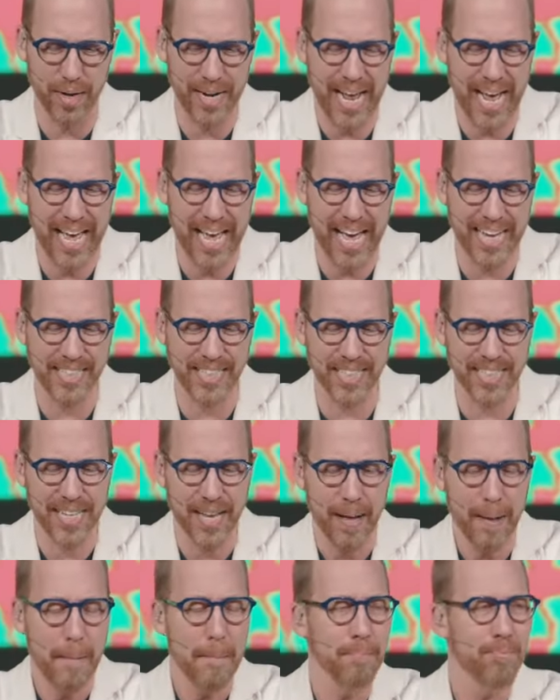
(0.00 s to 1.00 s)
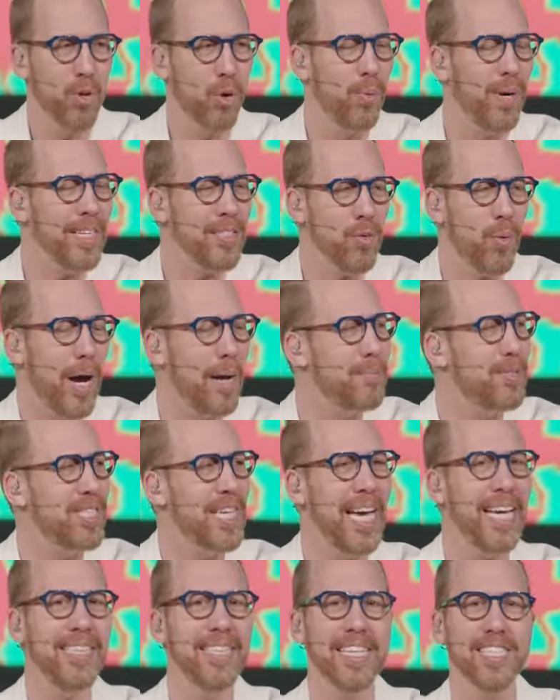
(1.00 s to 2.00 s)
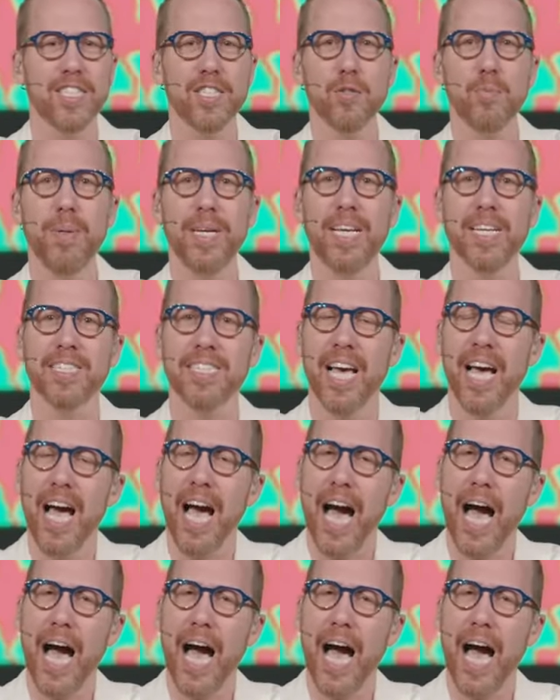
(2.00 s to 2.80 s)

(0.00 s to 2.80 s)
And I, I just, the reason why I'm saying this is because